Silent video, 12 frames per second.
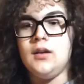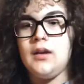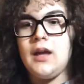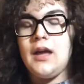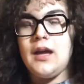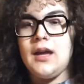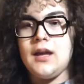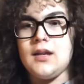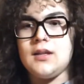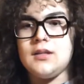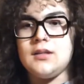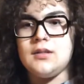
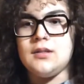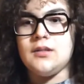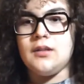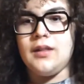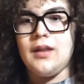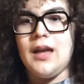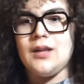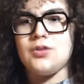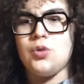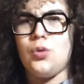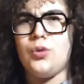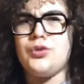and I think it has
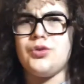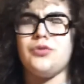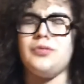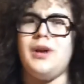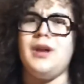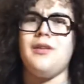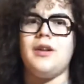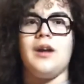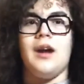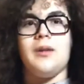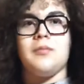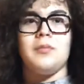orange or red on it.
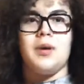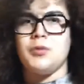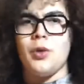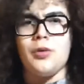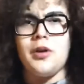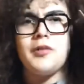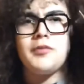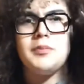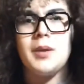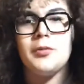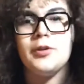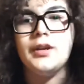I'm going off
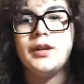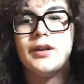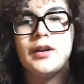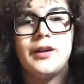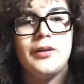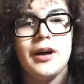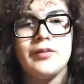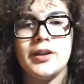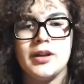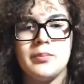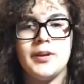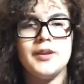memory here. I don't have like
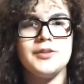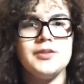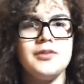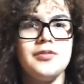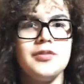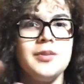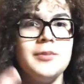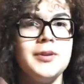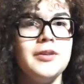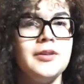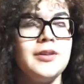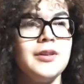a picture in front of me
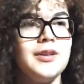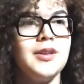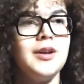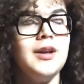or anything.